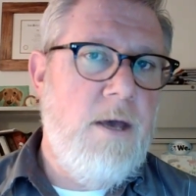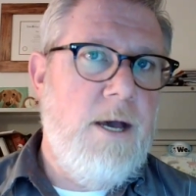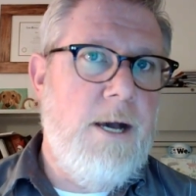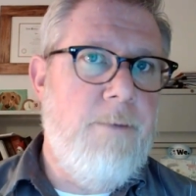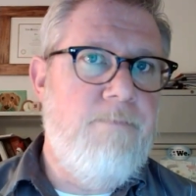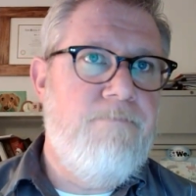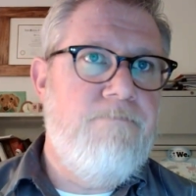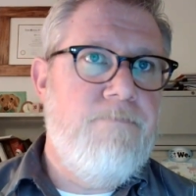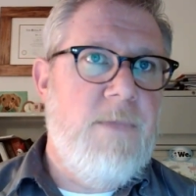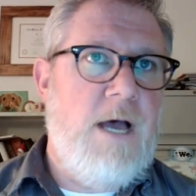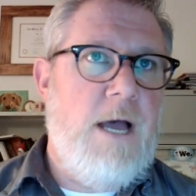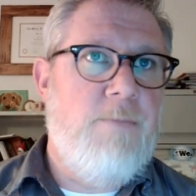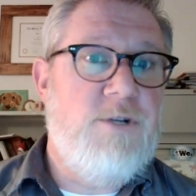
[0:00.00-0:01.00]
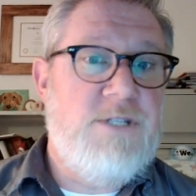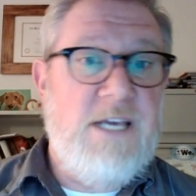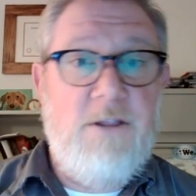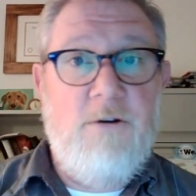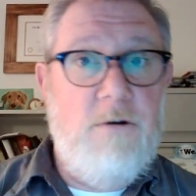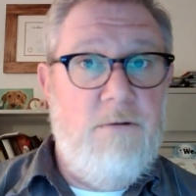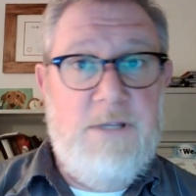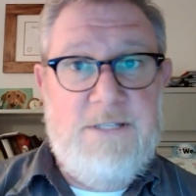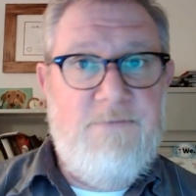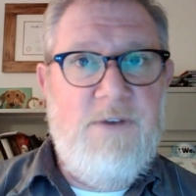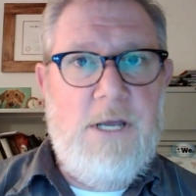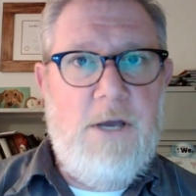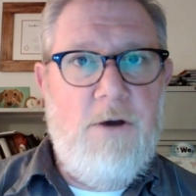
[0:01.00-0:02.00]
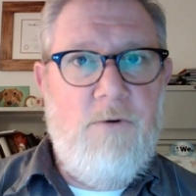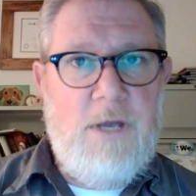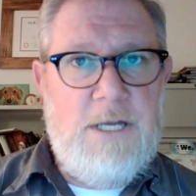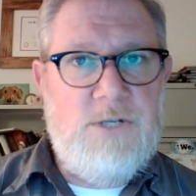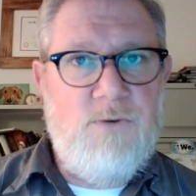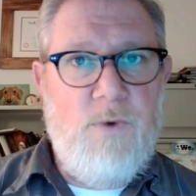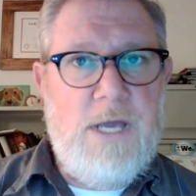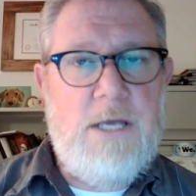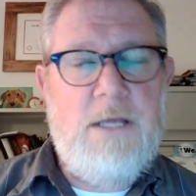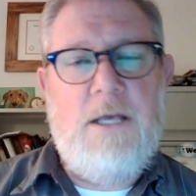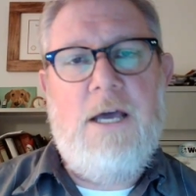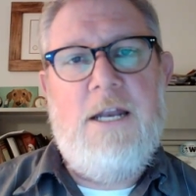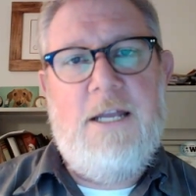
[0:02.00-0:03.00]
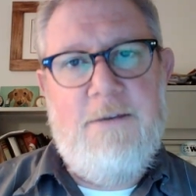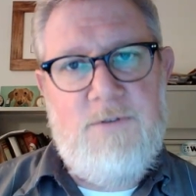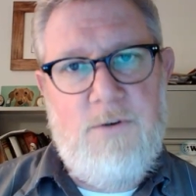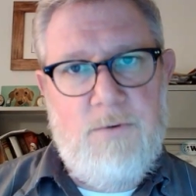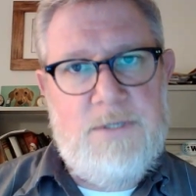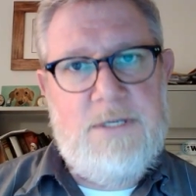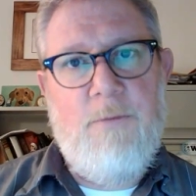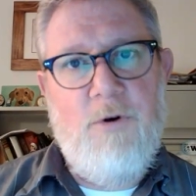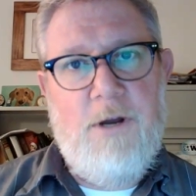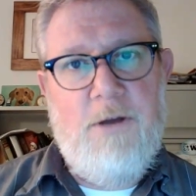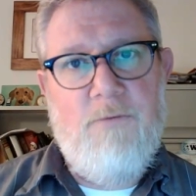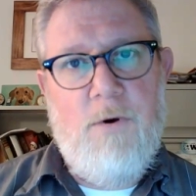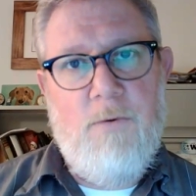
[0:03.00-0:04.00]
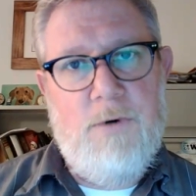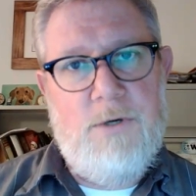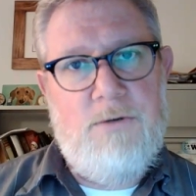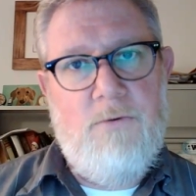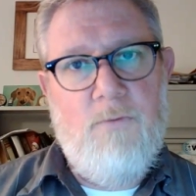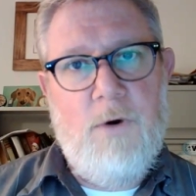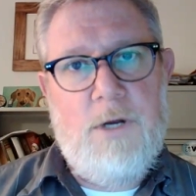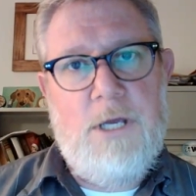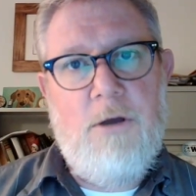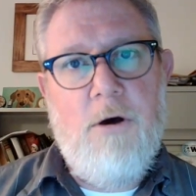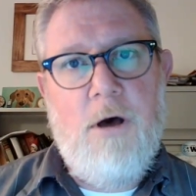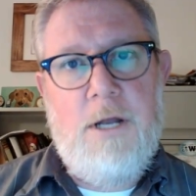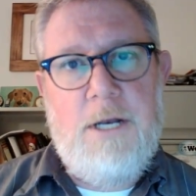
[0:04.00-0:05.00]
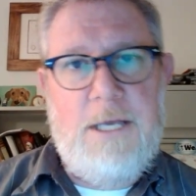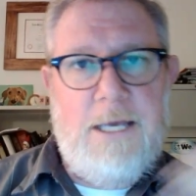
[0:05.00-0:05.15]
Um, I put together this video each week It kind of gives you a summary of what we're working on.